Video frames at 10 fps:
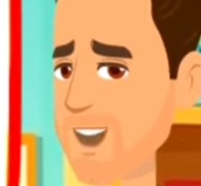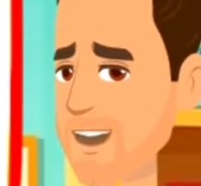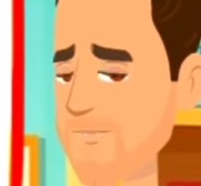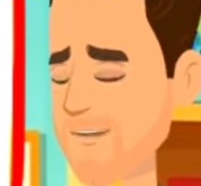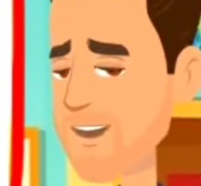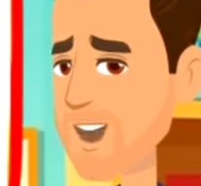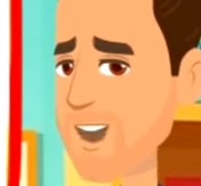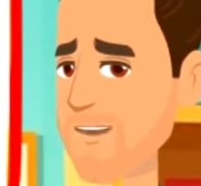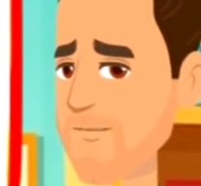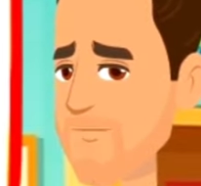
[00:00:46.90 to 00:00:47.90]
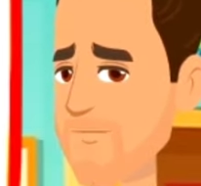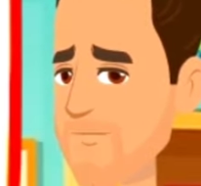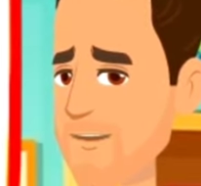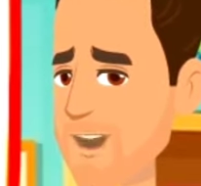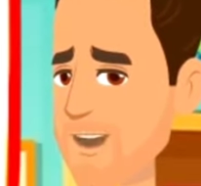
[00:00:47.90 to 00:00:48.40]
Okay,
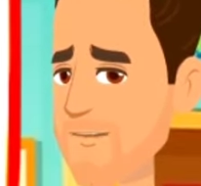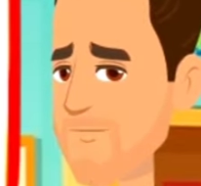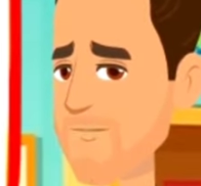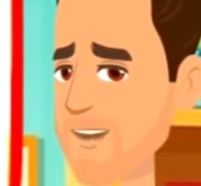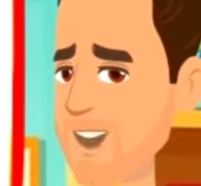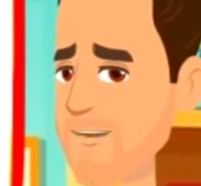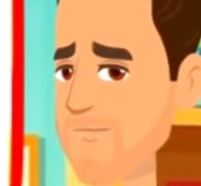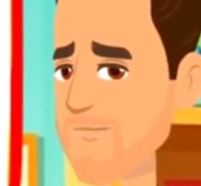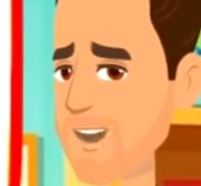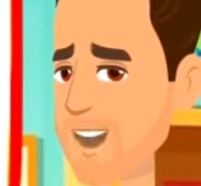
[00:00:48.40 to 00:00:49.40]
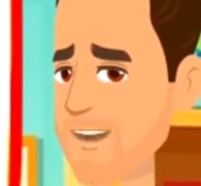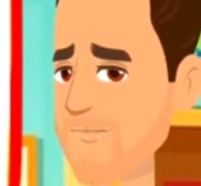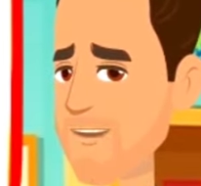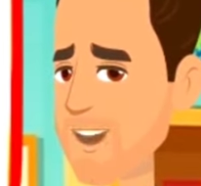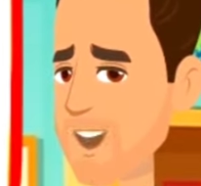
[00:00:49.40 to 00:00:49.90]
teacher.
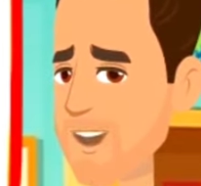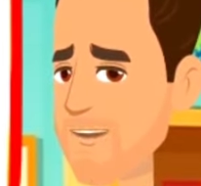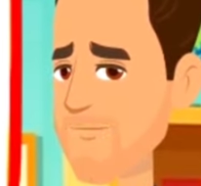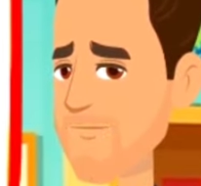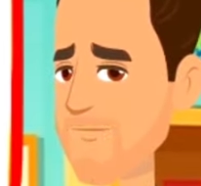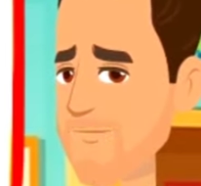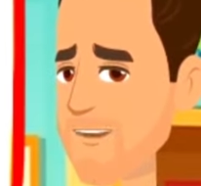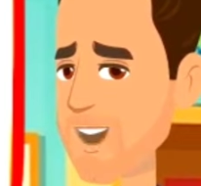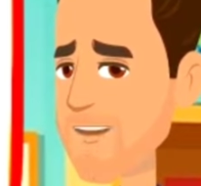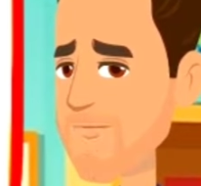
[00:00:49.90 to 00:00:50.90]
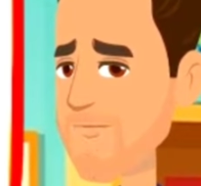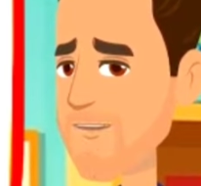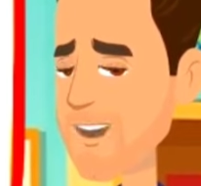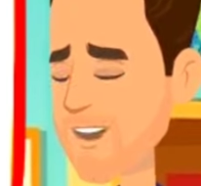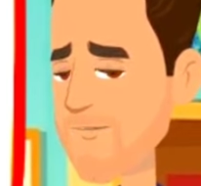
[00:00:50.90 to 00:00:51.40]
Well, the biggest
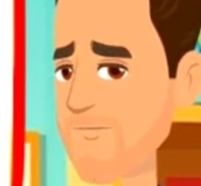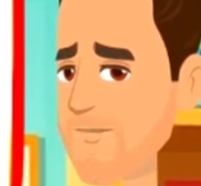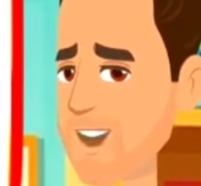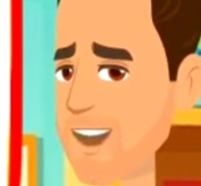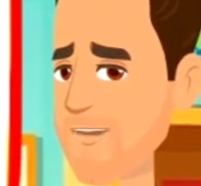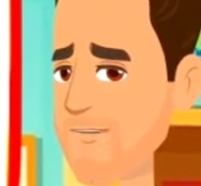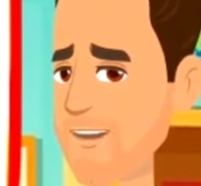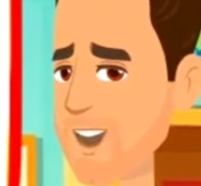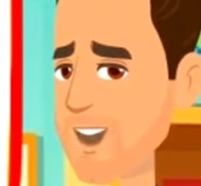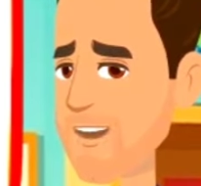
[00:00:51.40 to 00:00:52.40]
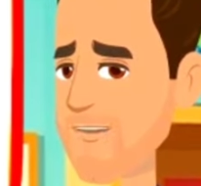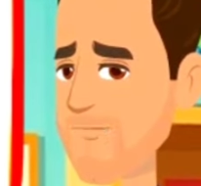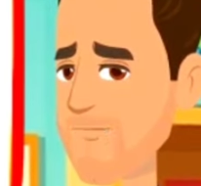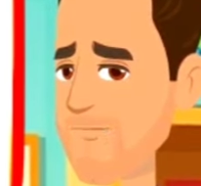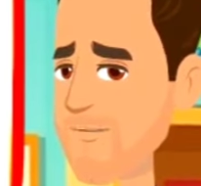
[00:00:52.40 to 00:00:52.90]
problem I faced in my
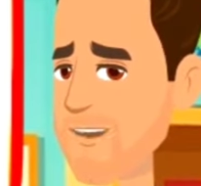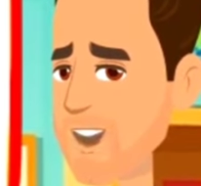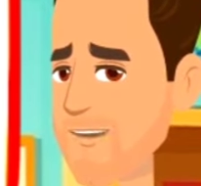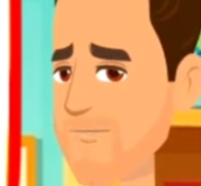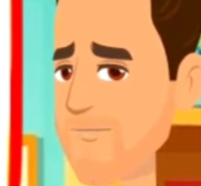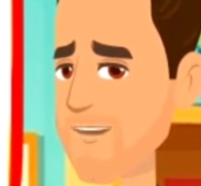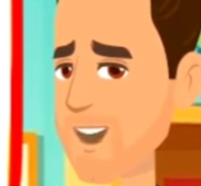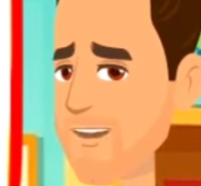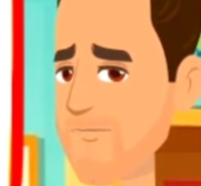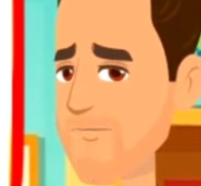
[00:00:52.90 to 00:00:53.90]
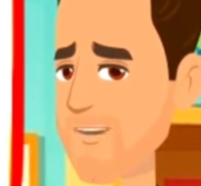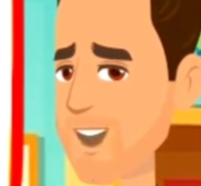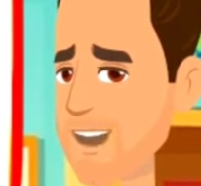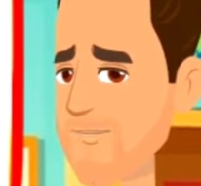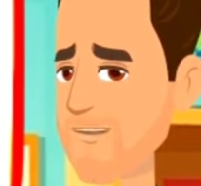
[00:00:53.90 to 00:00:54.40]
speech was that I
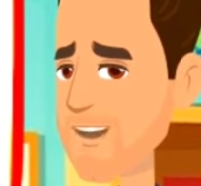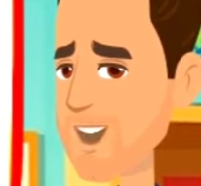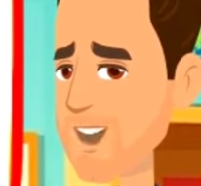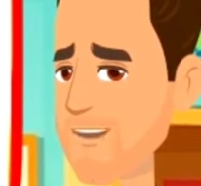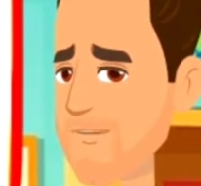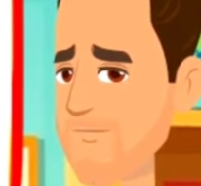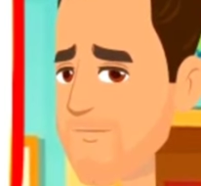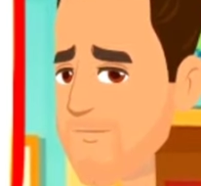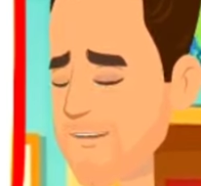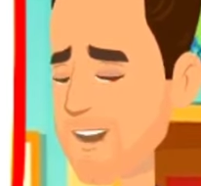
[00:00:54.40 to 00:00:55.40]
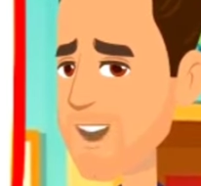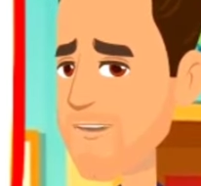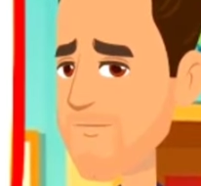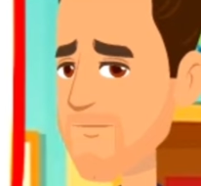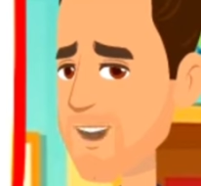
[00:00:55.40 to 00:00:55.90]
forgot everything.
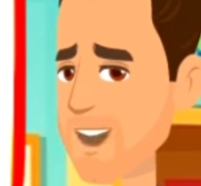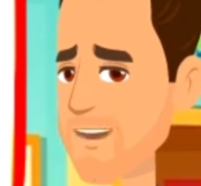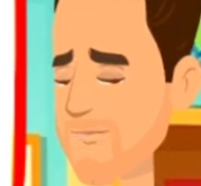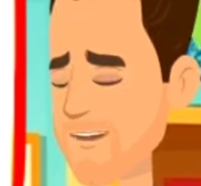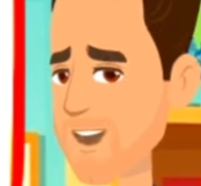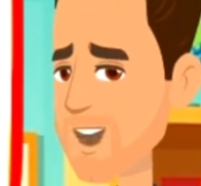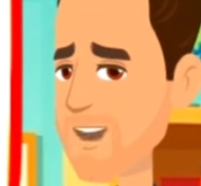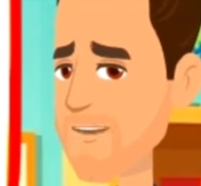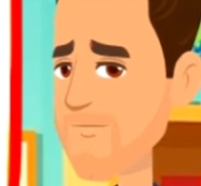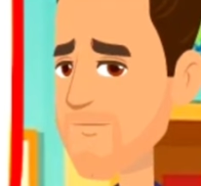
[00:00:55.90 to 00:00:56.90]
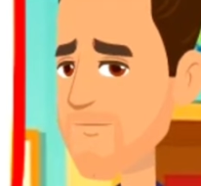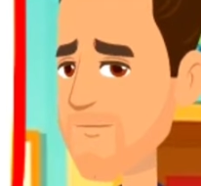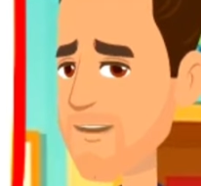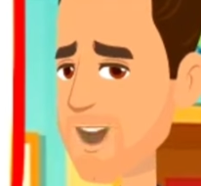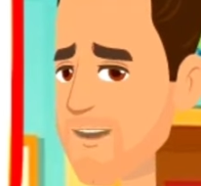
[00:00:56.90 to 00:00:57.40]
I mean,
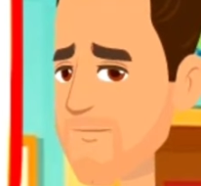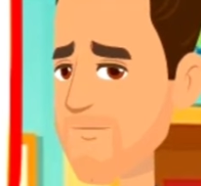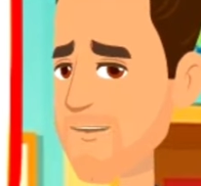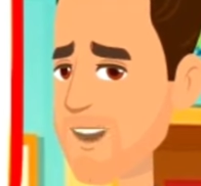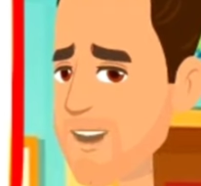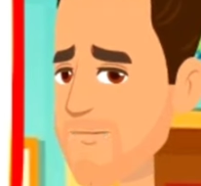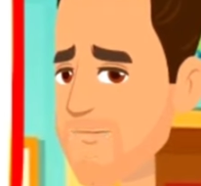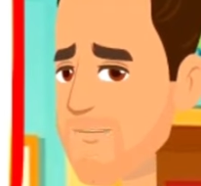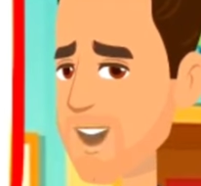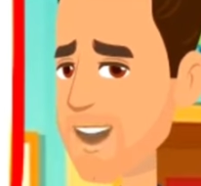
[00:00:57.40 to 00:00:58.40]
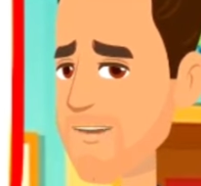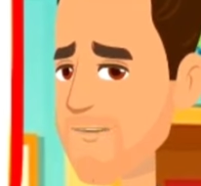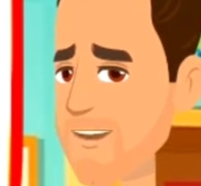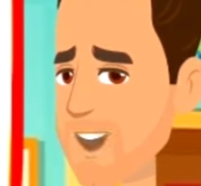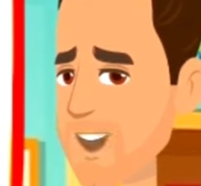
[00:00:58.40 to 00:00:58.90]
I know a lot of words in
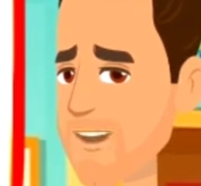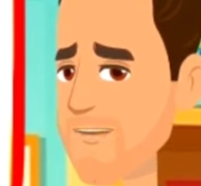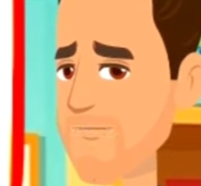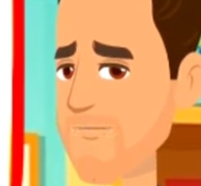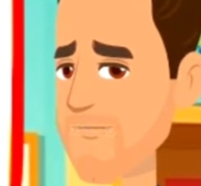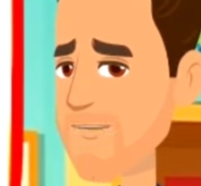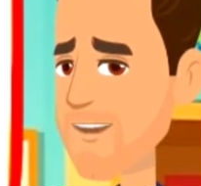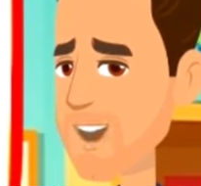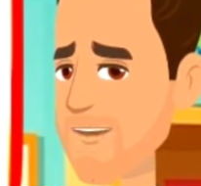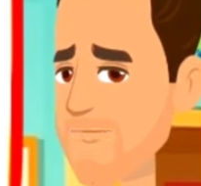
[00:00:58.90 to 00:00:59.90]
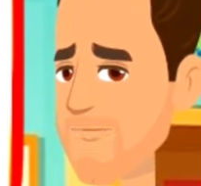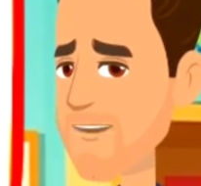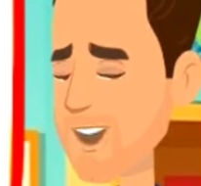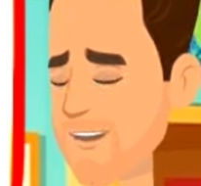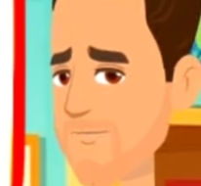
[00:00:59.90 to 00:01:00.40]
English, but when I
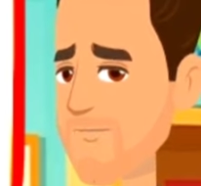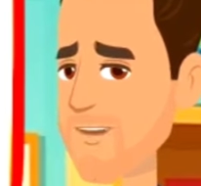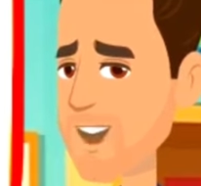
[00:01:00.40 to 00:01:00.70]
speak, I